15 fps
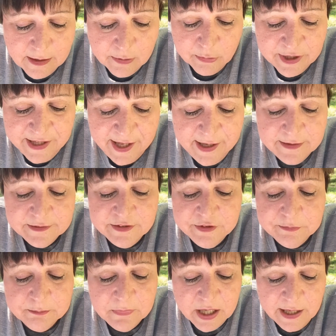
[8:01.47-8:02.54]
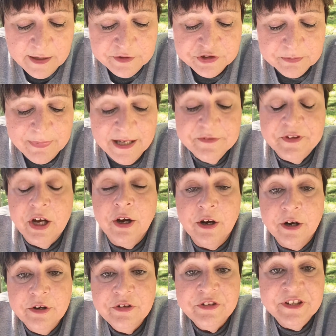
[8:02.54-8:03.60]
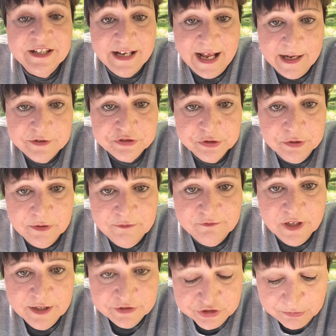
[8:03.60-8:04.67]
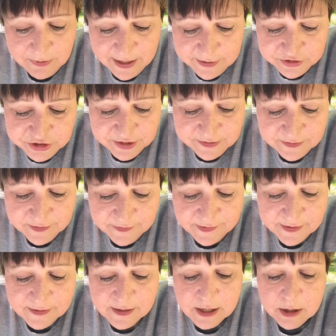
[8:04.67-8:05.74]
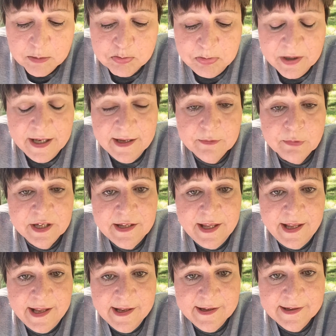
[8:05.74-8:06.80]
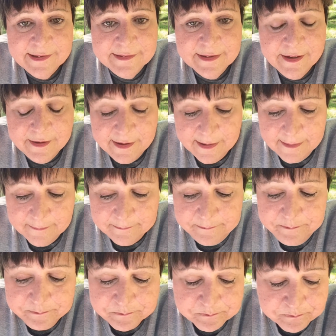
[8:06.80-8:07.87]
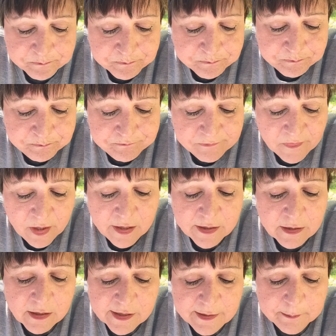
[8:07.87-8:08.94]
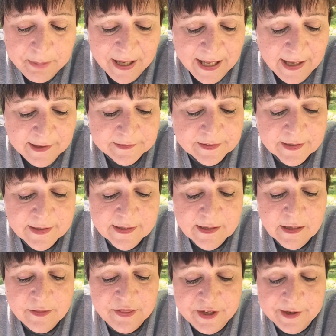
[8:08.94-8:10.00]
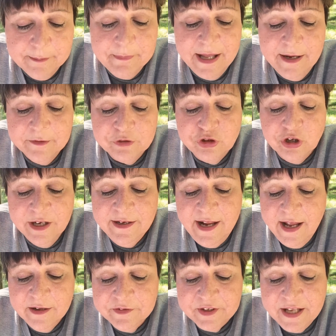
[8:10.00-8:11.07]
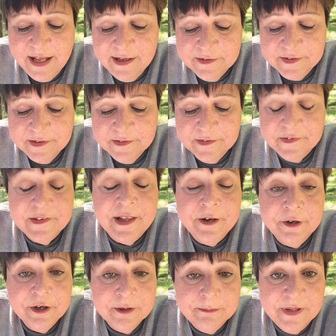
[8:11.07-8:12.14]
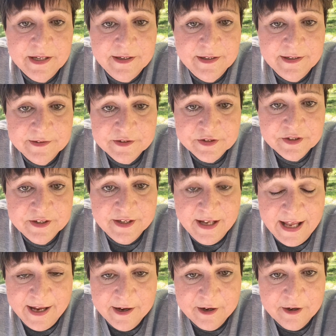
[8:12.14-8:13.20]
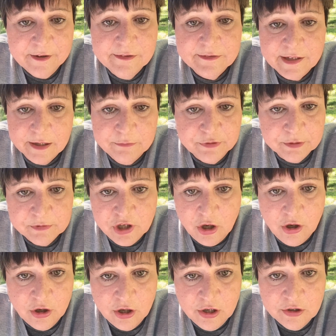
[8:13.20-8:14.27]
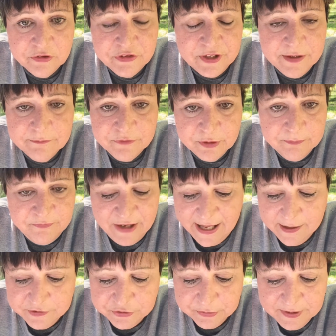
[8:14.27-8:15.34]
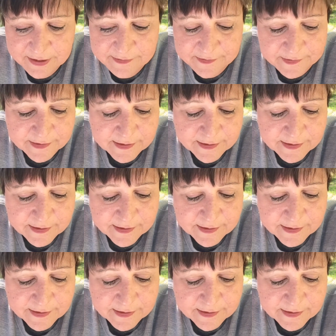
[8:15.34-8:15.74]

We can't do much about the Earth's natural fluctuations, but we can impact the amount of greenhouse gases that are emitted into the air, like from cars and from factories.